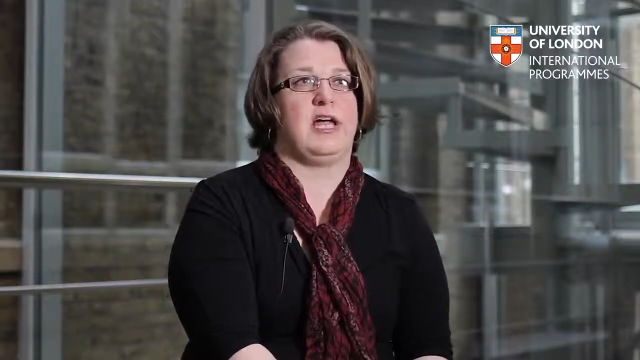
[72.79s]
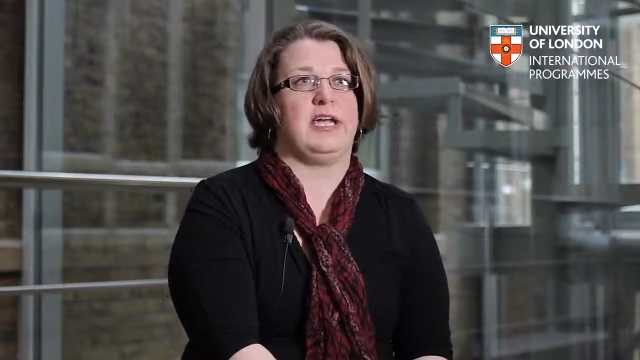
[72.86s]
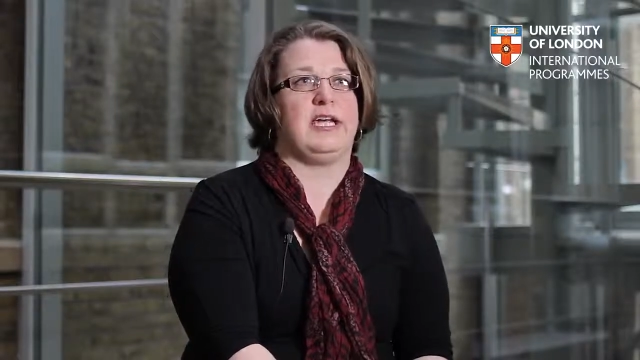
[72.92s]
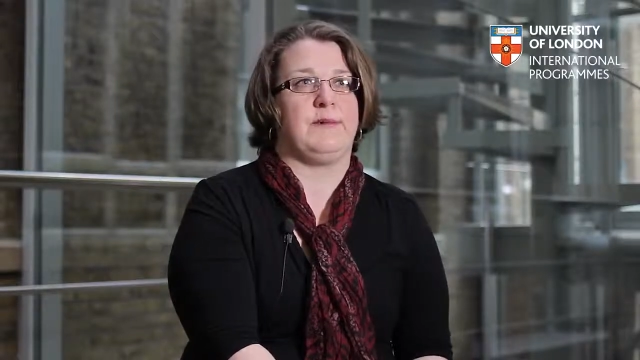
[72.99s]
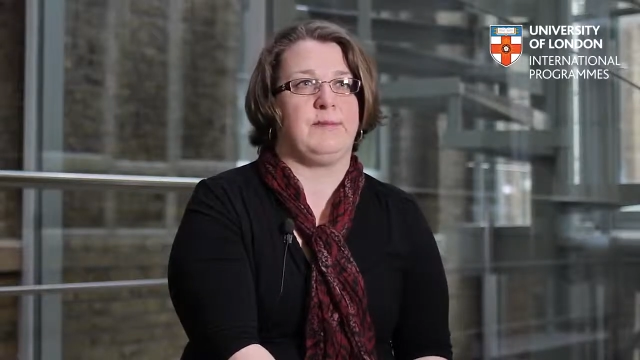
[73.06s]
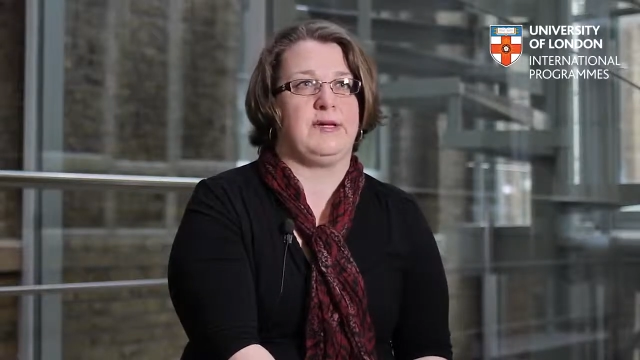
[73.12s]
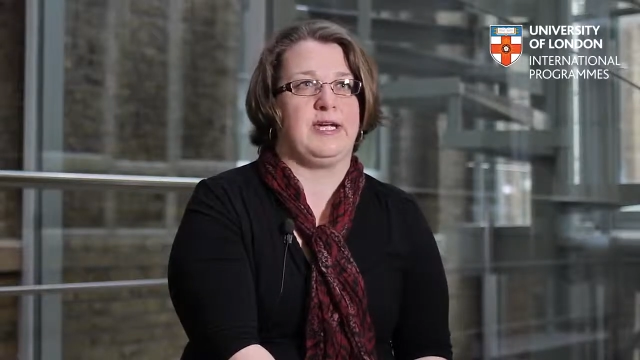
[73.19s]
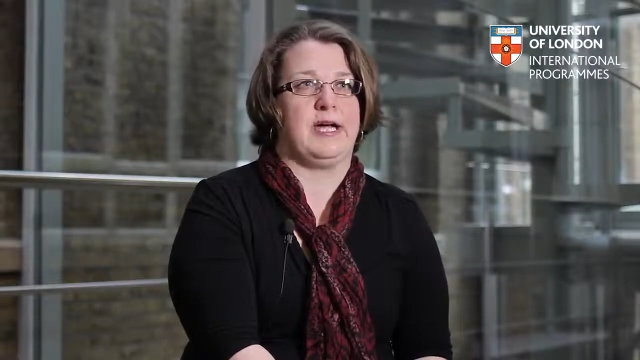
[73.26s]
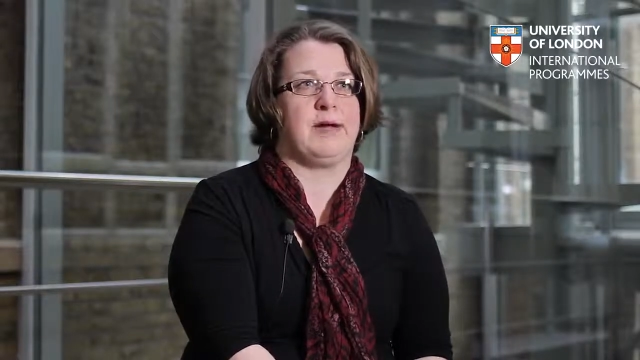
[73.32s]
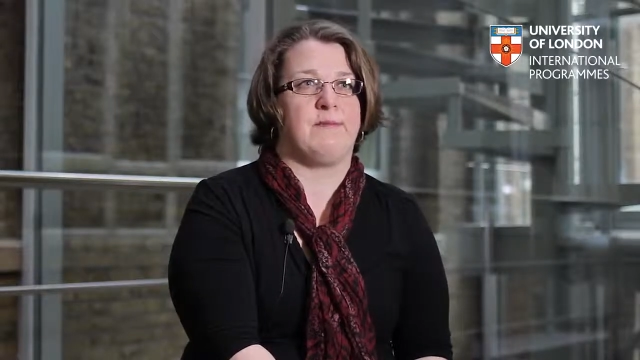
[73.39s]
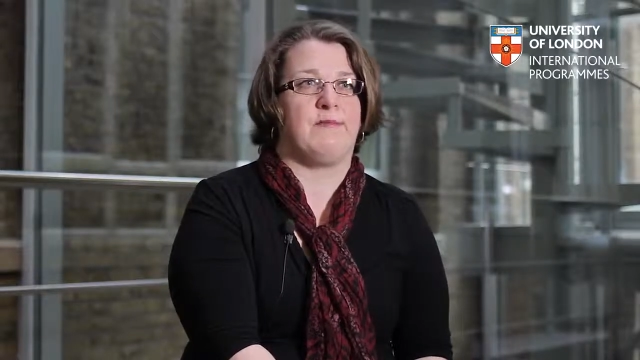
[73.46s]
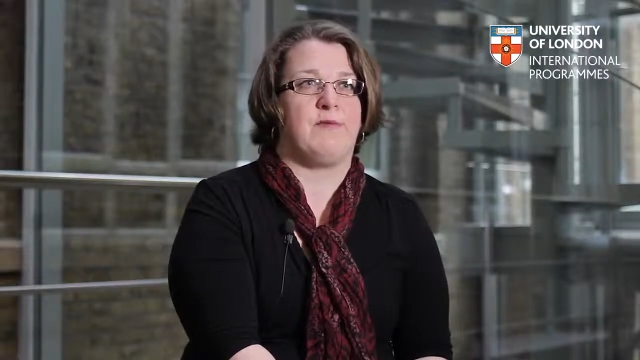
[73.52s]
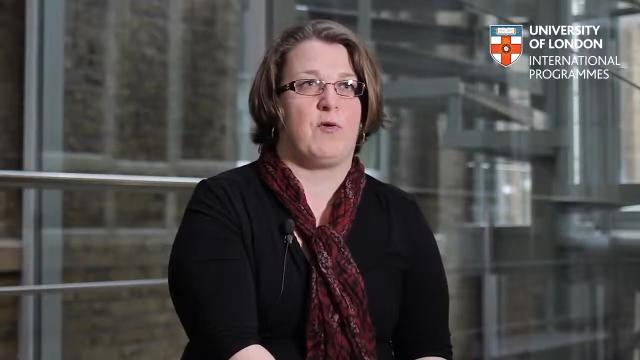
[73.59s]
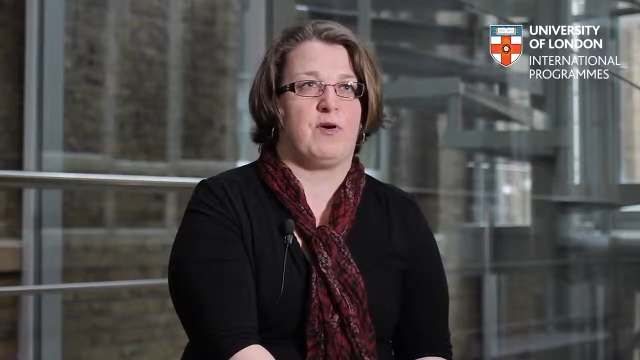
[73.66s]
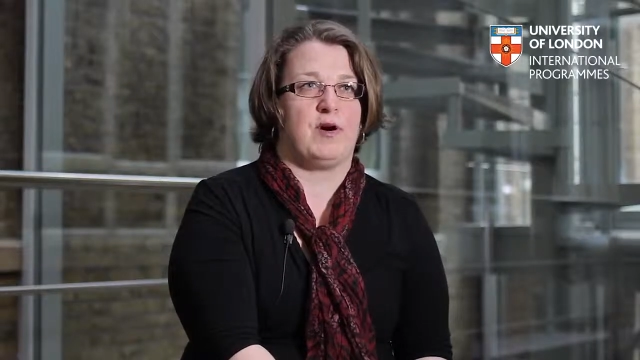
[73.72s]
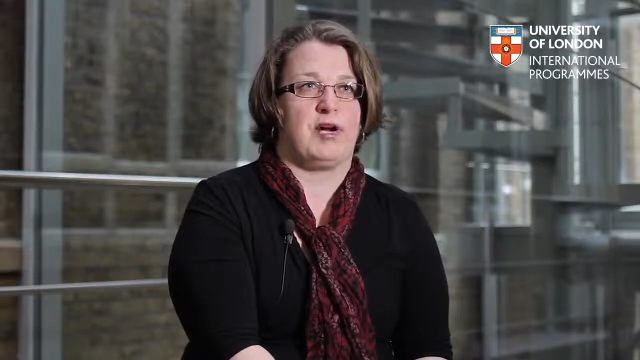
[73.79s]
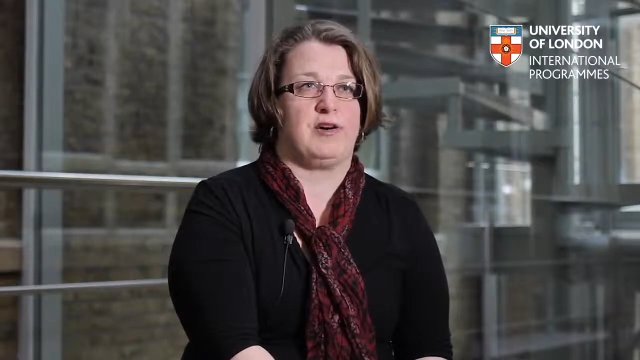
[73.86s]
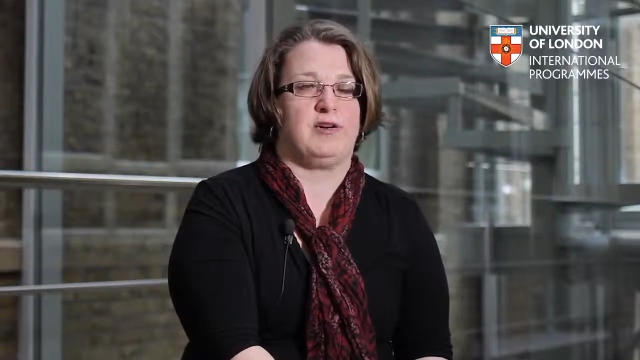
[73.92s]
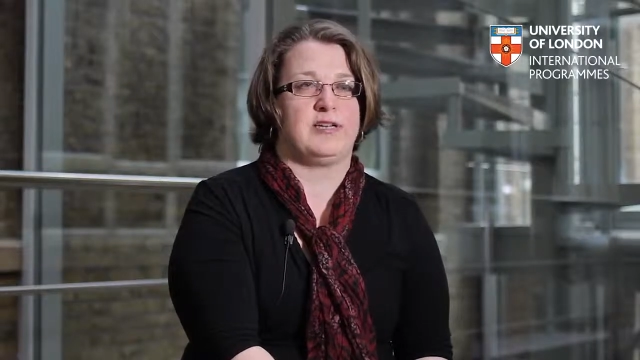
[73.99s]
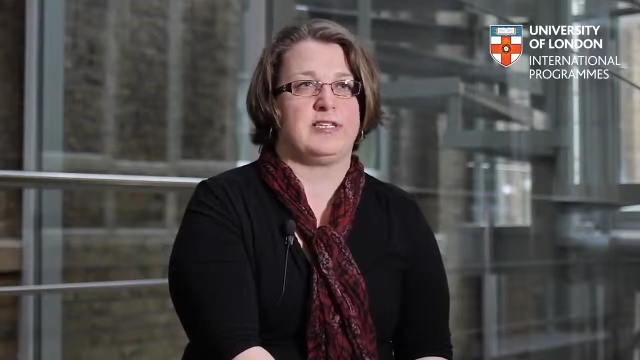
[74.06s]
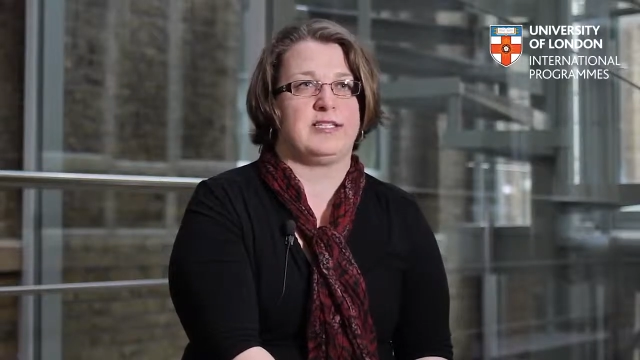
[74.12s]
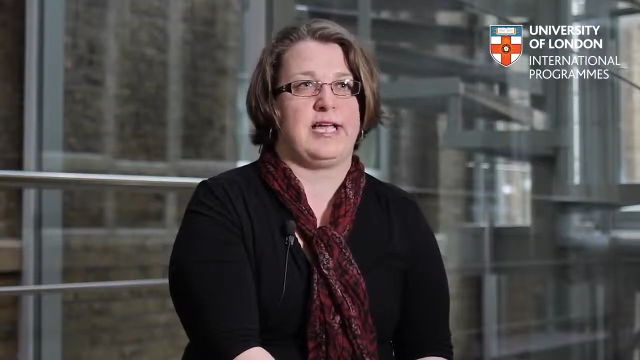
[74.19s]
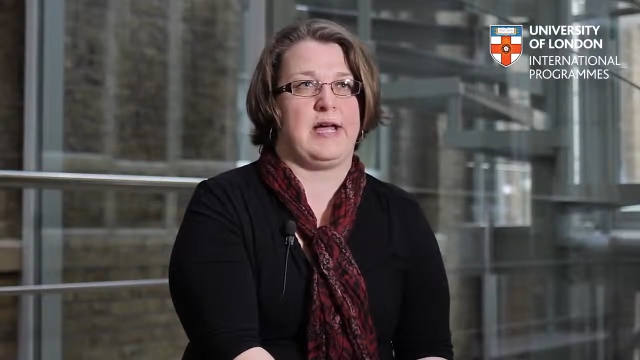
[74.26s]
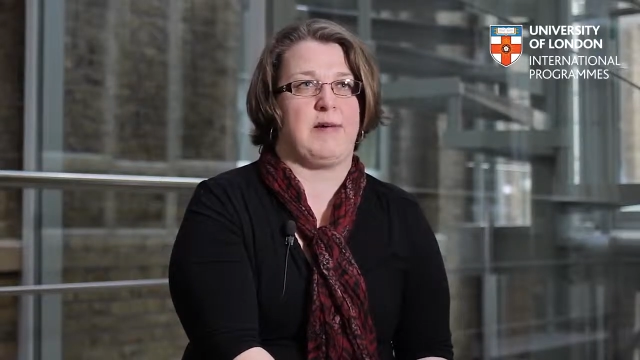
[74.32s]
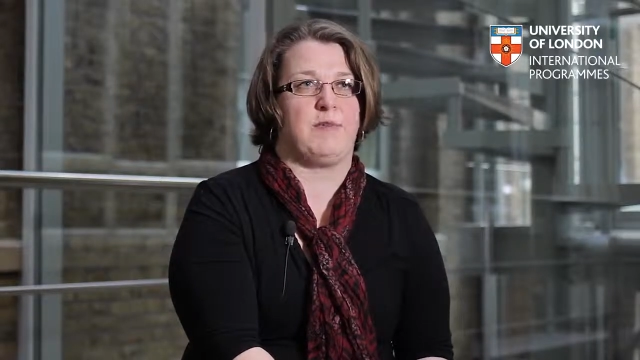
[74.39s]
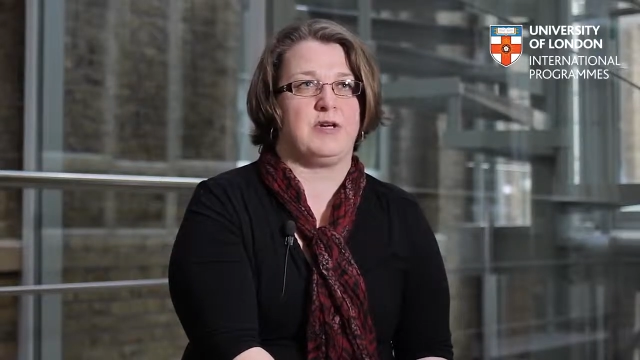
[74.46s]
EPM 400 exam,